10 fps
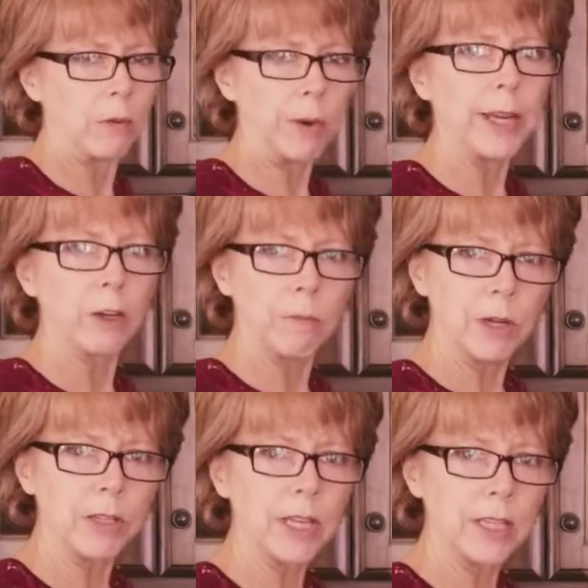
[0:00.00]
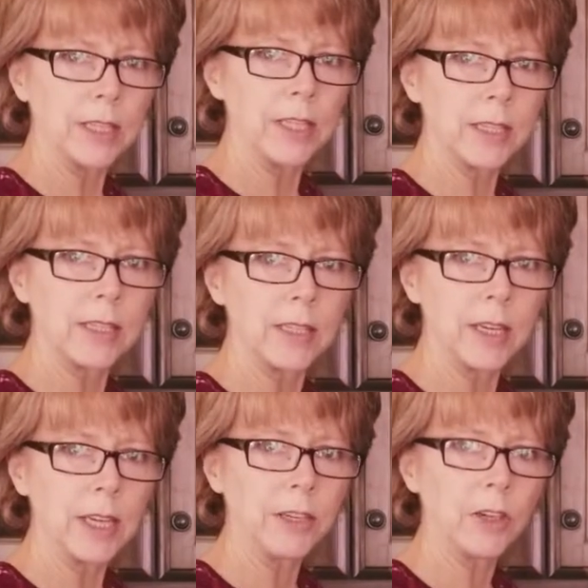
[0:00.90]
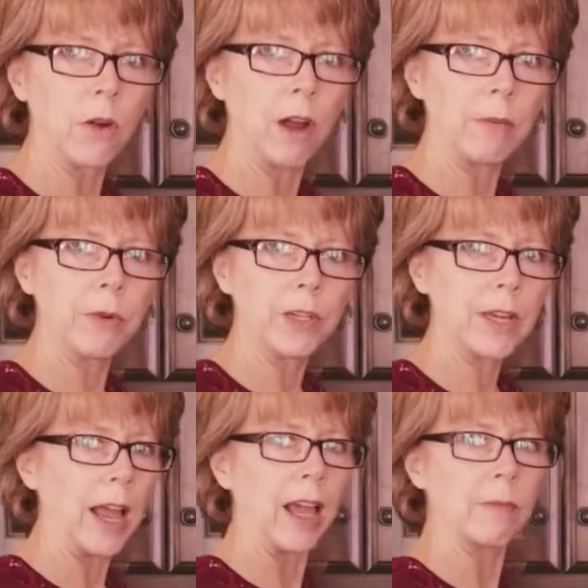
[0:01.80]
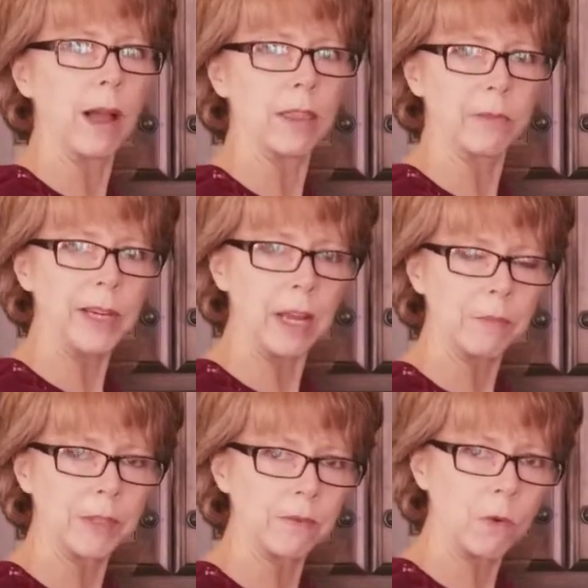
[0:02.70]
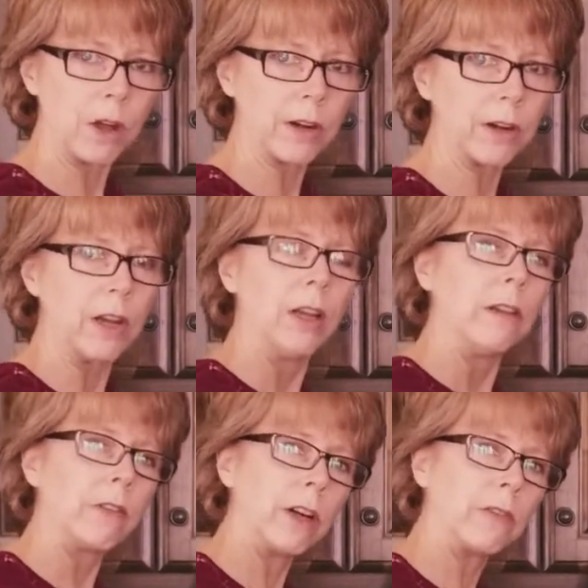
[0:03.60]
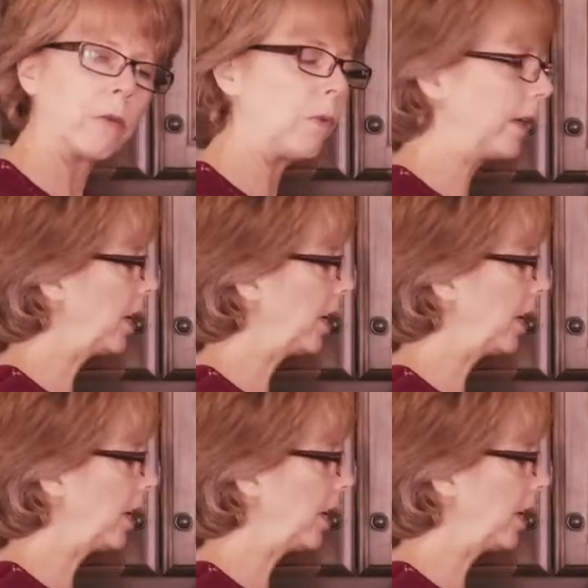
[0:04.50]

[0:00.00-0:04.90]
regular milky consistency, so I'm going to add about 3 cups of water for every 1